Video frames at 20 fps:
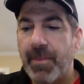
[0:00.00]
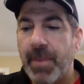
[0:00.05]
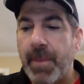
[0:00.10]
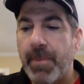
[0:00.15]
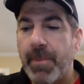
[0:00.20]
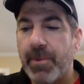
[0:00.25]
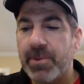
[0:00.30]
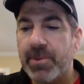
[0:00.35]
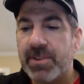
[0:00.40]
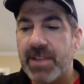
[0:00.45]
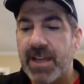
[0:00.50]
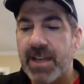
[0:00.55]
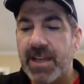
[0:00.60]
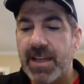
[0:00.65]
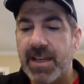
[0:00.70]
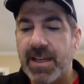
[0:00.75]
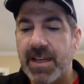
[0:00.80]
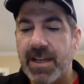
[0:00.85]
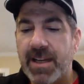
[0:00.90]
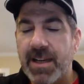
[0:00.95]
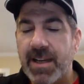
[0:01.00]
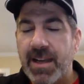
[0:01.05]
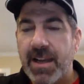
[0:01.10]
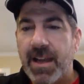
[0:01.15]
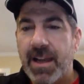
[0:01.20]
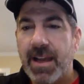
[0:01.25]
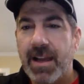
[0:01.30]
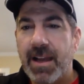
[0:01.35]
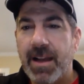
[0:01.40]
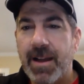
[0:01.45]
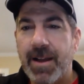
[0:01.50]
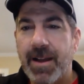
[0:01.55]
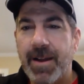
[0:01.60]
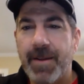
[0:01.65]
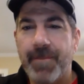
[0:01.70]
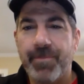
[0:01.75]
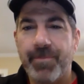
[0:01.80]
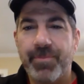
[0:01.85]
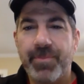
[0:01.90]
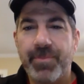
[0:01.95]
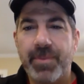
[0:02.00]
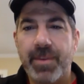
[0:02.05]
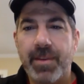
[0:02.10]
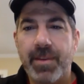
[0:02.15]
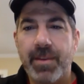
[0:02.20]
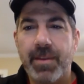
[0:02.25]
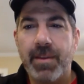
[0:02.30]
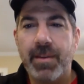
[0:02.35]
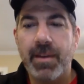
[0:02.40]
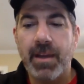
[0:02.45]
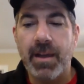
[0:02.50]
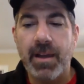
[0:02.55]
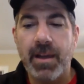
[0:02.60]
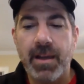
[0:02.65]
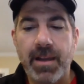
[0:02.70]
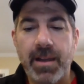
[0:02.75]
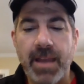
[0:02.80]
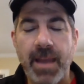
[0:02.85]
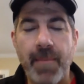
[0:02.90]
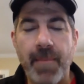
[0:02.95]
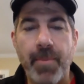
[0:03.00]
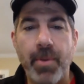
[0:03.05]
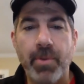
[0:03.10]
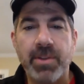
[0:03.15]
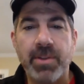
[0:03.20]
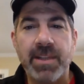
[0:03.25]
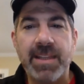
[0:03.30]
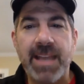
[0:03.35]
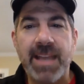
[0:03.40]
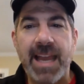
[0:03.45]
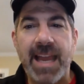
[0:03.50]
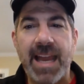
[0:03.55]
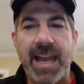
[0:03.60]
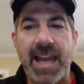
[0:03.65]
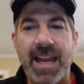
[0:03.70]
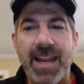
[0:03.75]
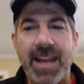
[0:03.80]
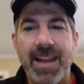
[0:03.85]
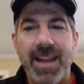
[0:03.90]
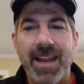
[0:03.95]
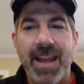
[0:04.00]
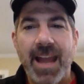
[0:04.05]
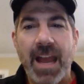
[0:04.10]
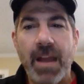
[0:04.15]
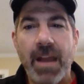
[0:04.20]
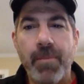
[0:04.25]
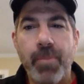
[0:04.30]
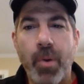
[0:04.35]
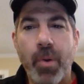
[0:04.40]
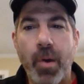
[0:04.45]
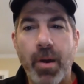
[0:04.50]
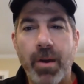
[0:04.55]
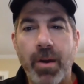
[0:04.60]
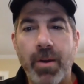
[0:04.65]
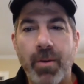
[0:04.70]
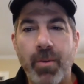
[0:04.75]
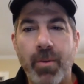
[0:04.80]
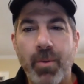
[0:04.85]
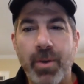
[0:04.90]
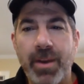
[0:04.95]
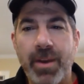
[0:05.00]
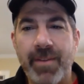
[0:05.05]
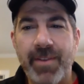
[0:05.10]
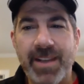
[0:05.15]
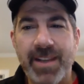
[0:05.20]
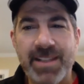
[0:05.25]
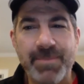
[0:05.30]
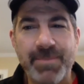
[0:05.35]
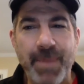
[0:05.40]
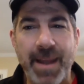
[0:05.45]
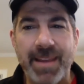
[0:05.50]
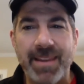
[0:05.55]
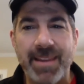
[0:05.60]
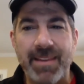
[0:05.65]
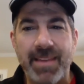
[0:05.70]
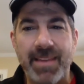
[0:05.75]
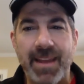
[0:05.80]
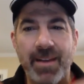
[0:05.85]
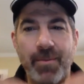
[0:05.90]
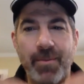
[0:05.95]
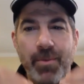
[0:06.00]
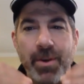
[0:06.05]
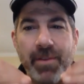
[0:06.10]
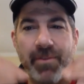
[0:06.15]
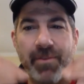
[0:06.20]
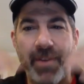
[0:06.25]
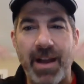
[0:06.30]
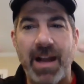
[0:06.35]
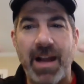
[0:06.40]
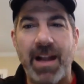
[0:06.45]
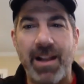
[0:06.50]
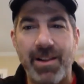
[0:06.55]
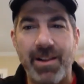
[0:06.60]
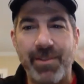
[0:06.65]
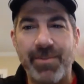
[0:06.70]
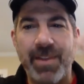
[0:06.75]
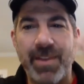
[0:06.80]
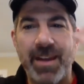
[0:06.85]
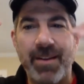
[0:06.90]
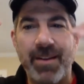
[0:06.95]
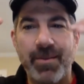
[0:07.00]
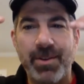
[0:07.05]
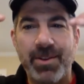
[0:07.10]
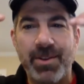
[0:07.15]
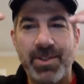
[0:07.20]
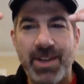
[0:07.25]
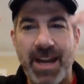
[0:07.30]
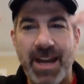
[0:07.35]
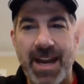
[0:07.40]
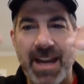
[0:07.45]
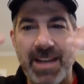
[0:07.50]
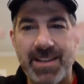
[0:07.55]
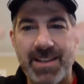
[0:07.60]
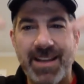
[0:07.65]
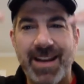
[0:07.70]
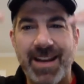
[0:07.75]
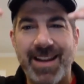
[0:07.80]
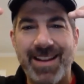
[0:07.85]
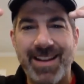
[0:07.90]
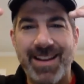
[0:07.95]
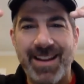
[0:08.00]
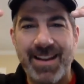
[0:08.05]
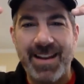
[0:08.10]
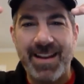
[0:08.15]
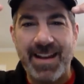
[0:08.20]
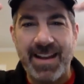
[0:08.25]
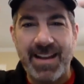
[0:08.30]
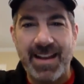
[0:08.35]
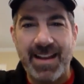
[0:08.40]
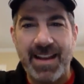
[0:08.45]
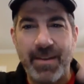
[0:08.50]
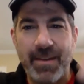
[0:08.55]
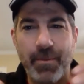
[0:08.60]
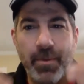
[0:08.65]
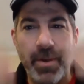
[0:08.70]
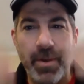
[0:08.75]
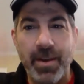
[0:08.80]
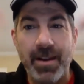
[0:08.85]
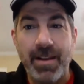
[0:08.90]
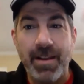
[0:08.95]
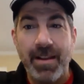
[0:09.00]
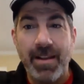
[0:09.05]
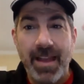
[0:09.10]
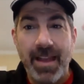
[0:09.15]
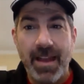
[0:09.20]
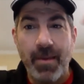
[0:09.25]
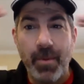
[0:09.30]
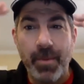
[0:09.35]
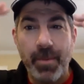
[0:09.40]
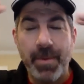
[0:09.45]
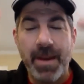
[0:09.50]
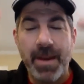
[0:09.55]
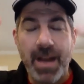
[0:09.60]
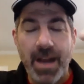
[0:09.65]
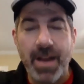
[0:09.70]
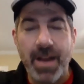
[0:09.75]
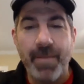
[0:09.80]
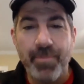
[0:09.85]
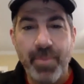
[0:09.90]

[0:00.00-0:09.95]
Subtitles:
people studying Kempo today, Ed Parker would have expected that it would evolve, that it would change, that it would become,